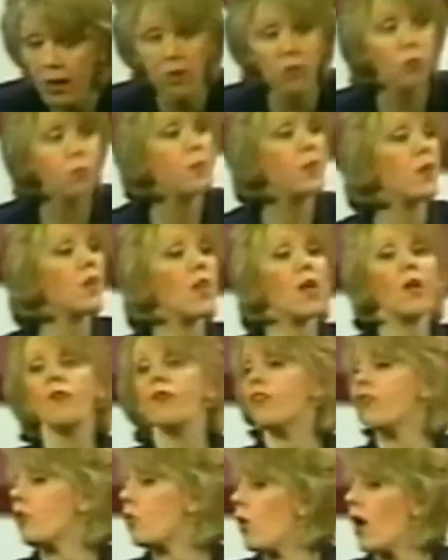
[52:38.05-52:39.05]
My husband
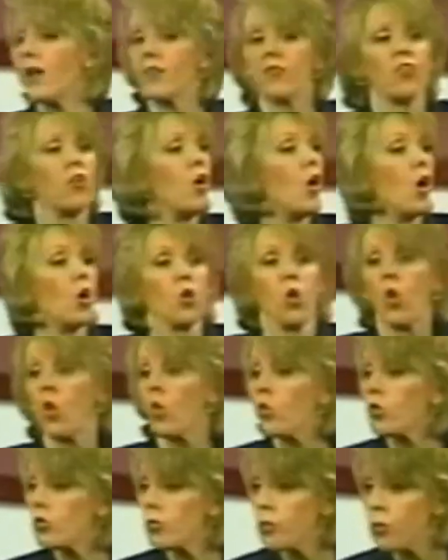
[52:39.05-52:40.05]
loves to watch an
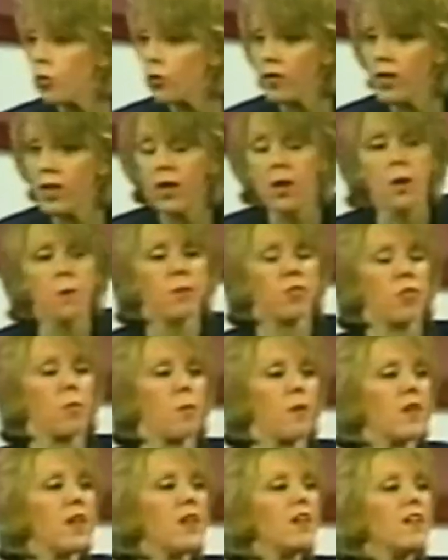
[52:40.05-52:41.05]
old movie, but
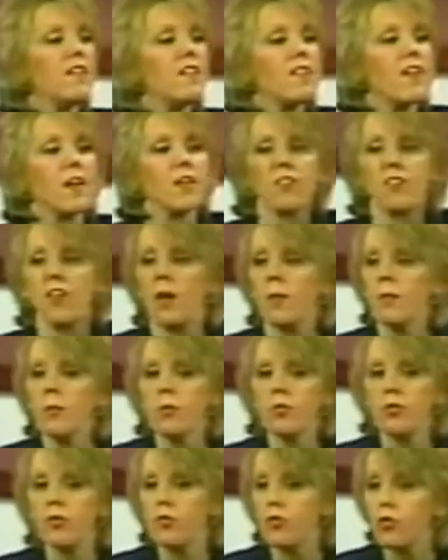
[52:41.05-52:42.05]
the minute it starts
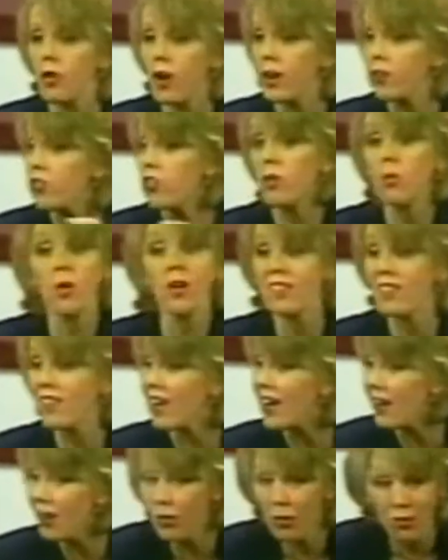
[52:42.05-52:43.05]
coming with the trash, he
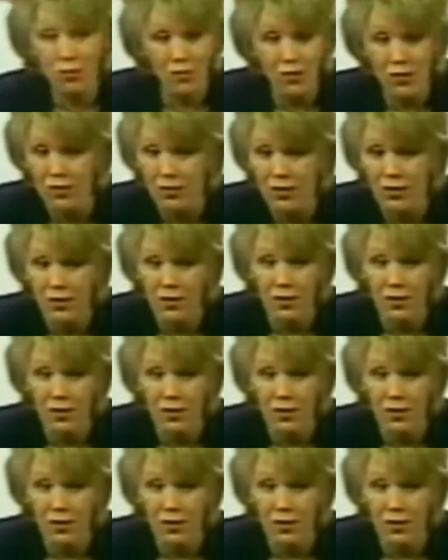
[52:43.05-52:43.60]
wants out.